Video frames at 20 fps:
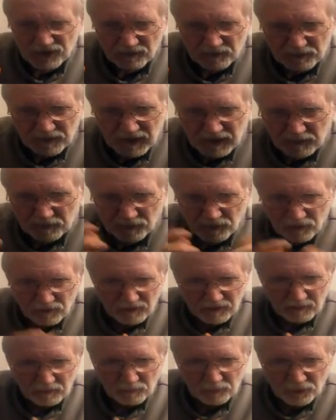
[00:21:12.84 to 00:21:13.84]
people
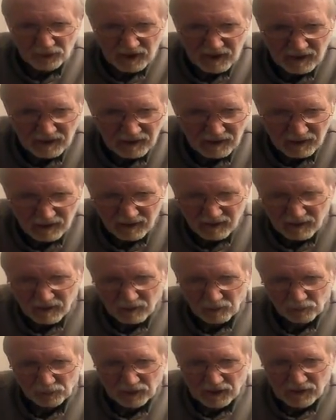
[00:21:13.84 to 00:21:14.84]
and
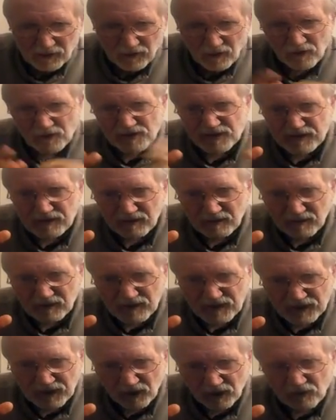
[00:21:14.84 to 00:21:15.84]
bring those
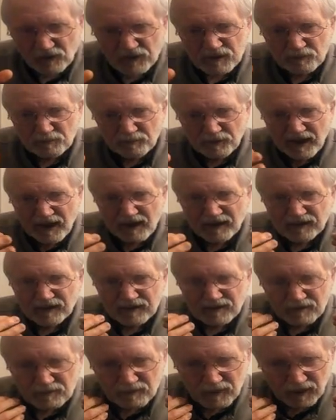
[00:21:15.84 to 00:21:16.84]
souls back
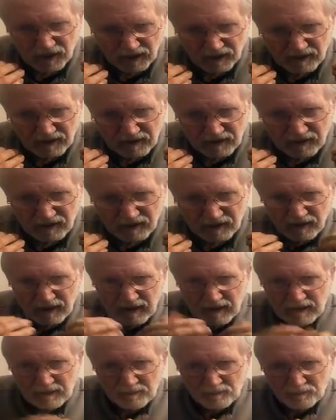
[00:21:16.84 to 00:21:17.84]
to me?
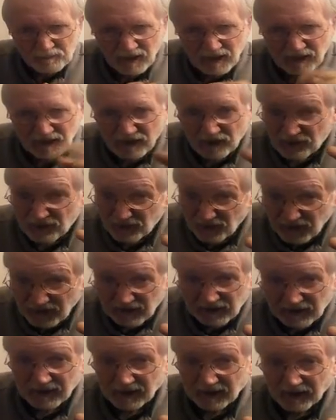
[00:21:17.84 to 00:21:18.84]
And I
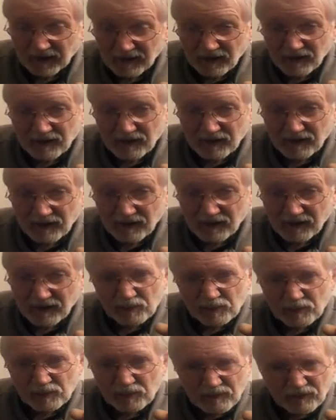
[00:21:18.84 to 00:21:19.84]
think, Kat, I really
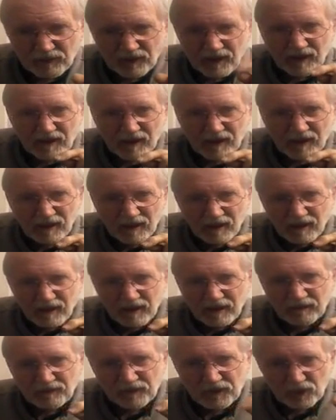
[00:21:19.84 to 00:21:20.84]
believe that
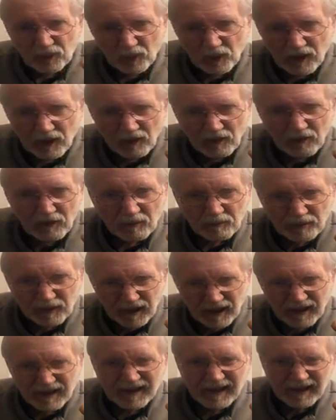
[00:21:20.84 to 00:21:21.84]
if you wear
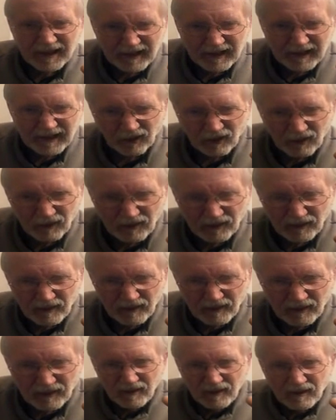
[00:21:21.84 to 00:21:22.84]
pink hair,
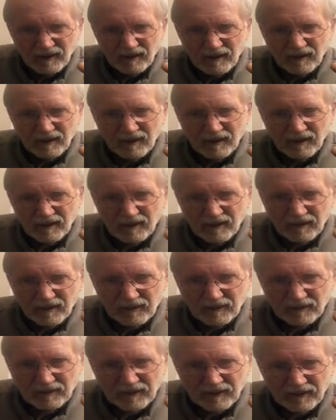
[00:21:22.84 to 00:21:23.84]

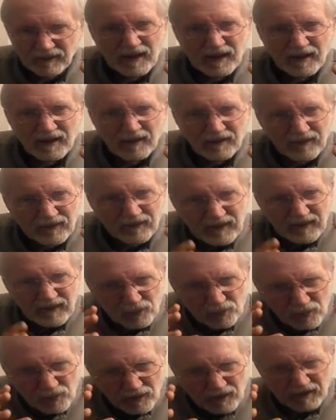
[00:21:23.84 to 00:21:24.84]

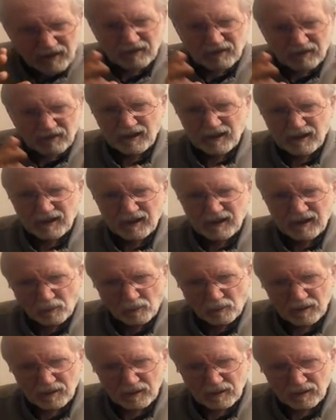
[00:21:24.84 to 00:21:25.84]
that's really going to help,